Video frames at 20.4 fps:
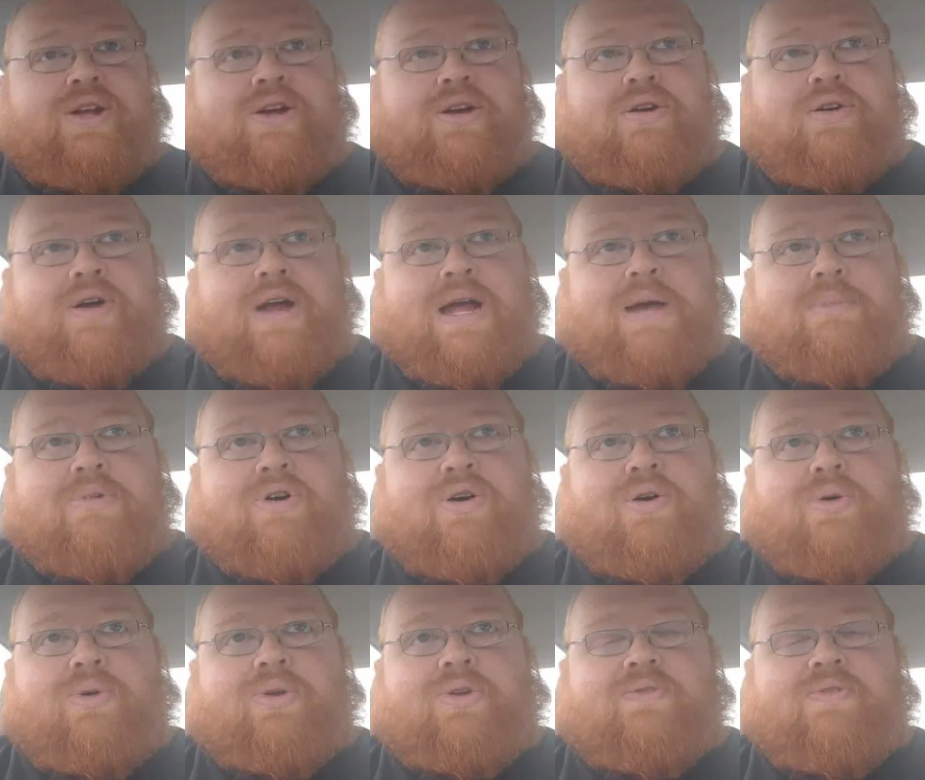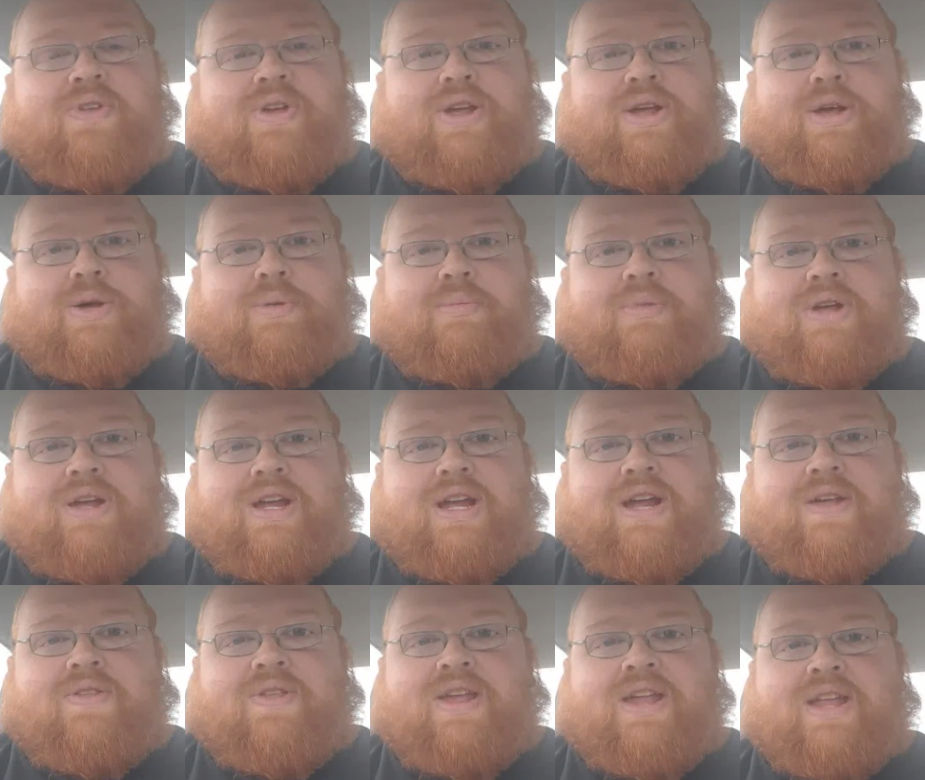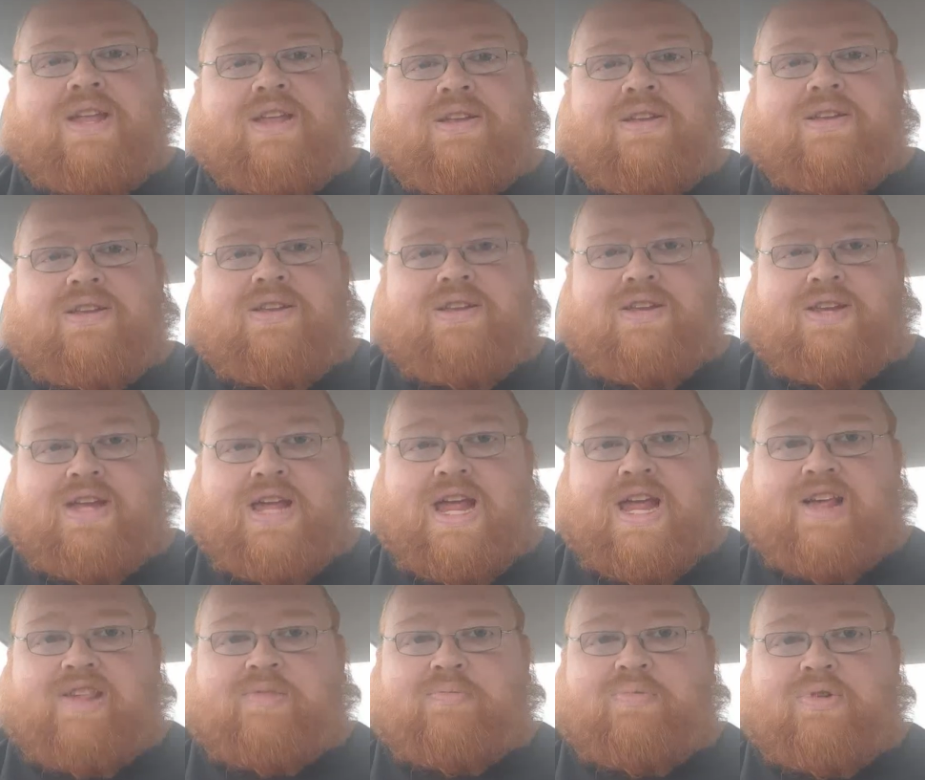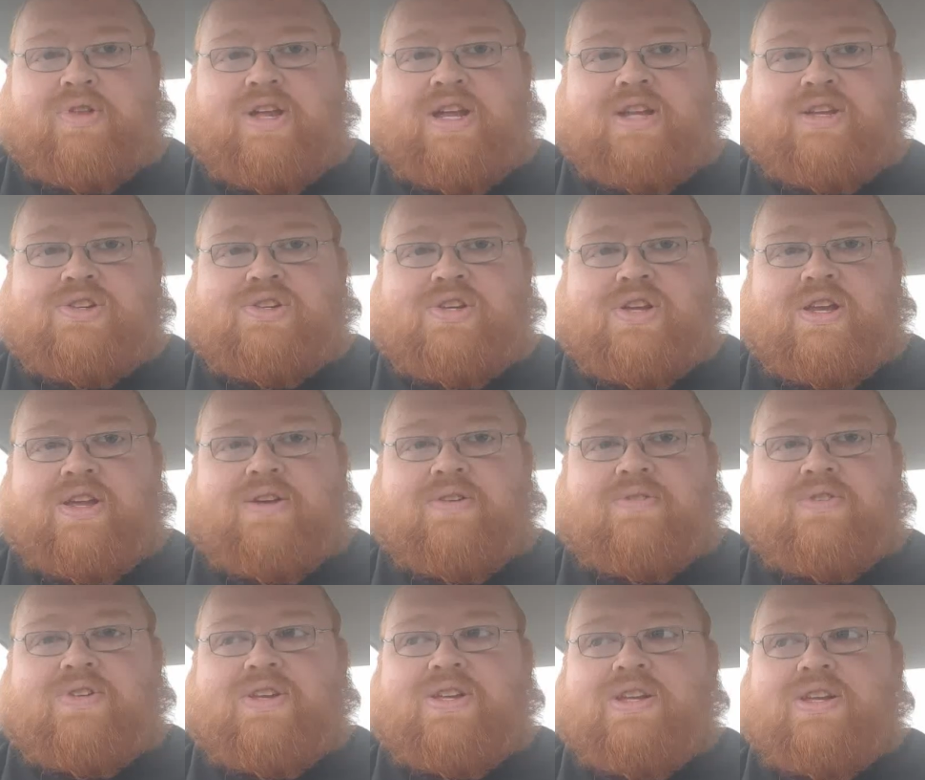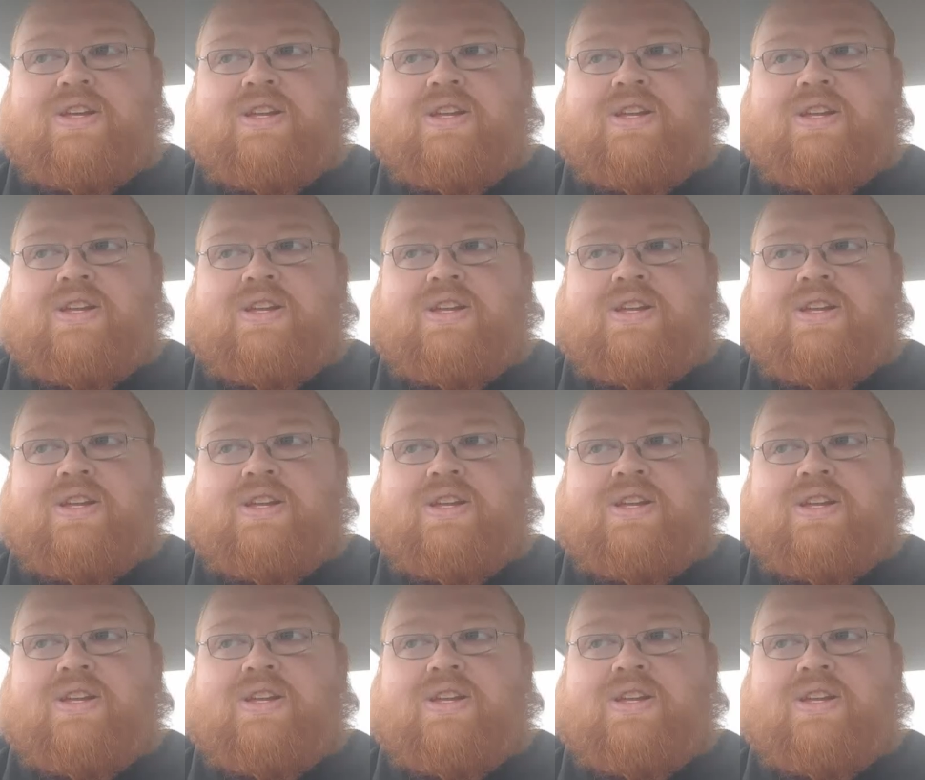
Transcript: grab a hold of them, and then cast plane shift,